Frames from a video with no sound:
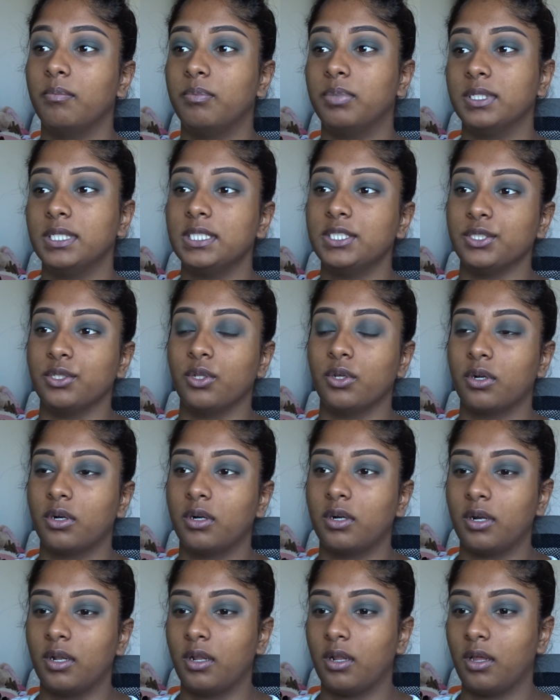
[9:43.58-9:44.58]
please
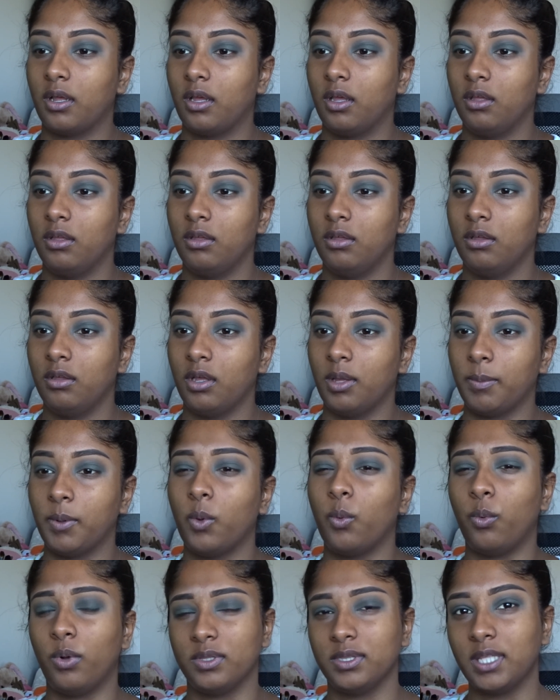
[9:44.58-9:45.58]
learn
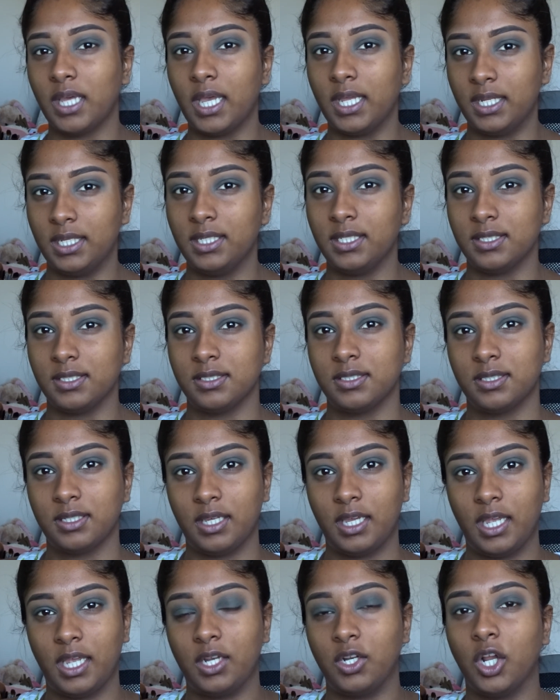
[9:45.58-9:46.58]
about what that is,
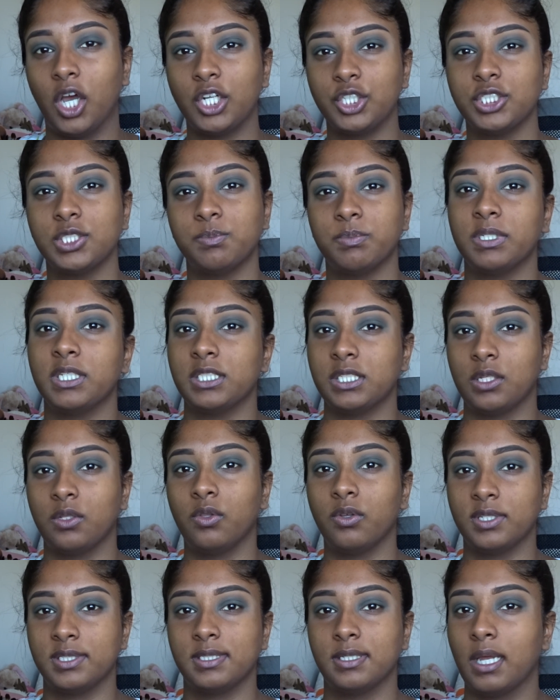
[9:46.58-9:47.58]
and not just because it
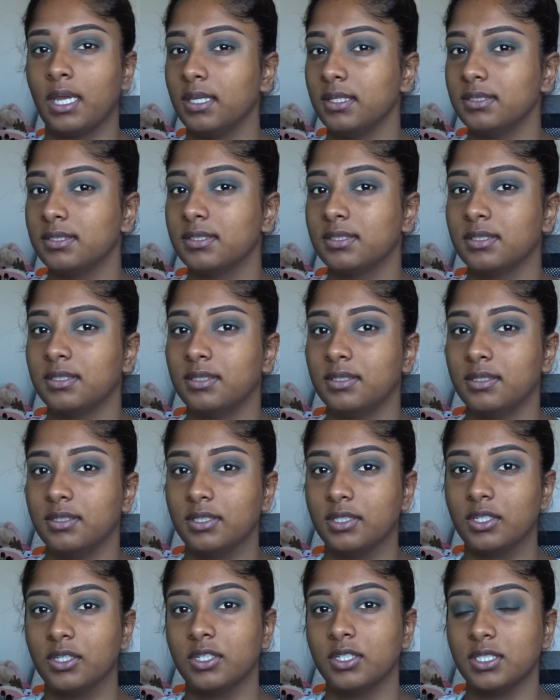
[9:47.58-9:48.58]
looks nice.
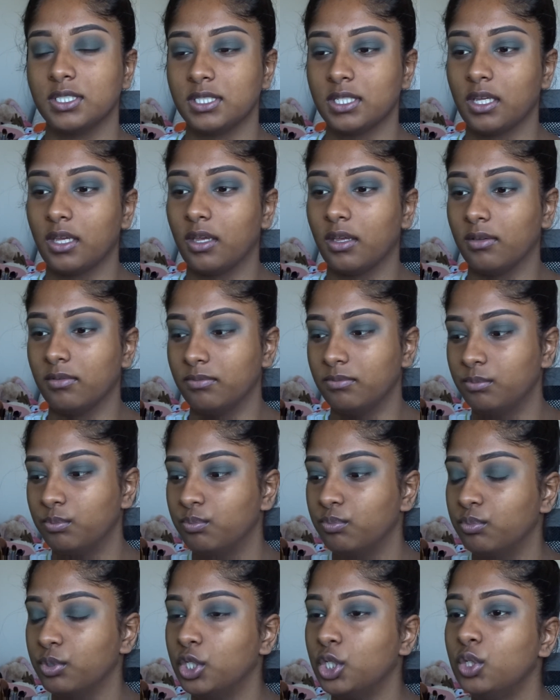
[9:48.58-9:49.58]
There is a
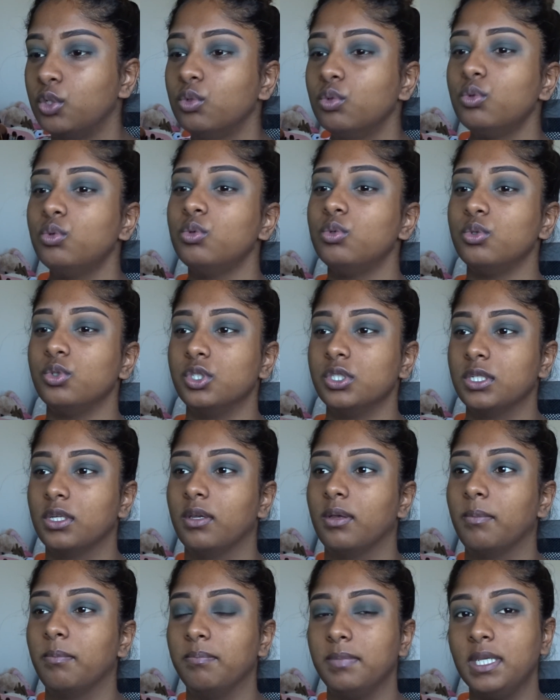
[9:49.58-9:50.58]
huge
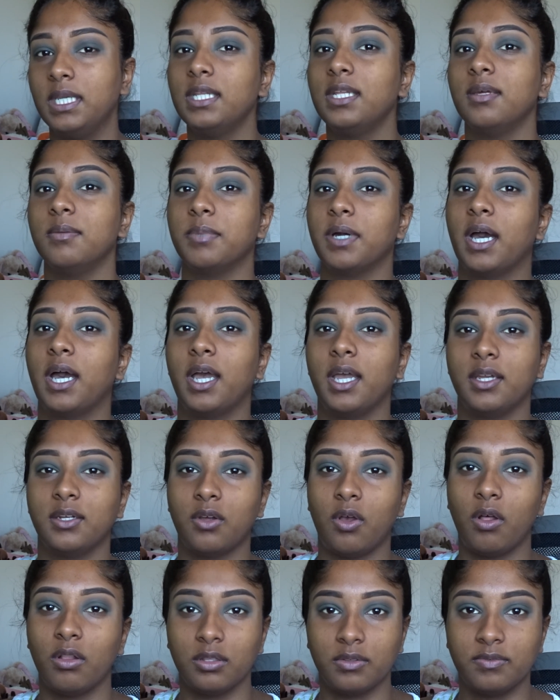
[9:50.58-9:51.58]
meaning behind
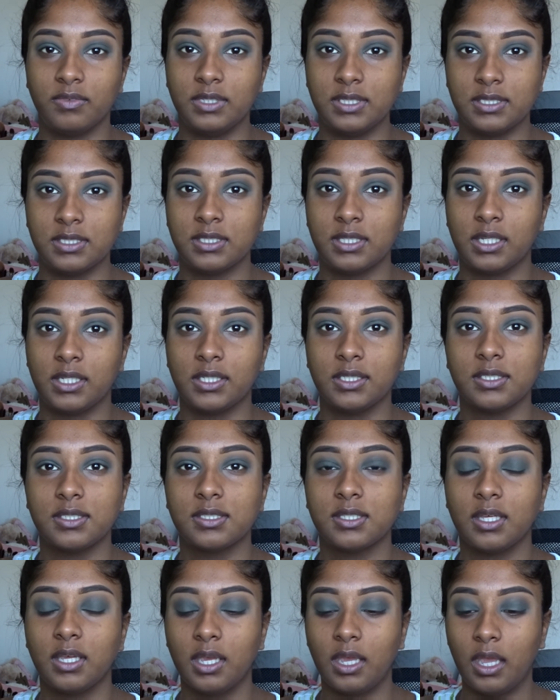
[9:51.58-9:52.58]
all of these
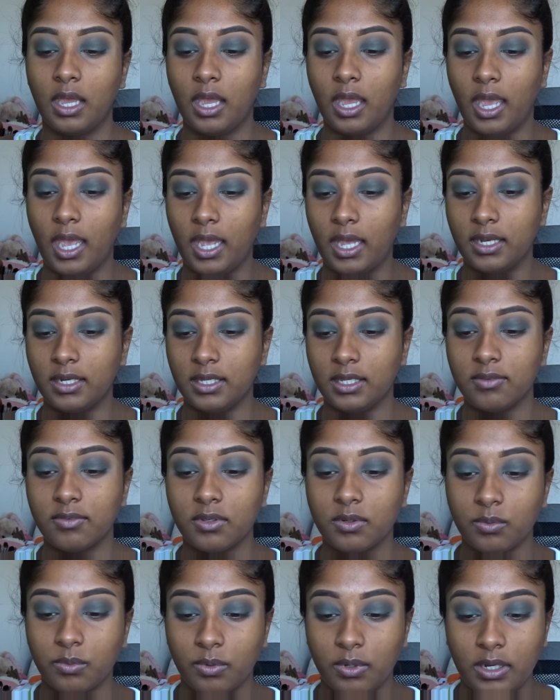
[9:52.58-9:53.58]
things. And
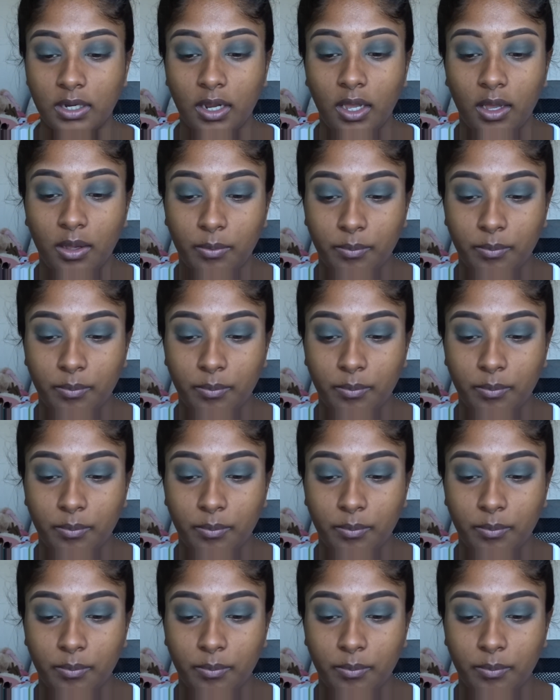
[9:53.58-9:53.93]
even when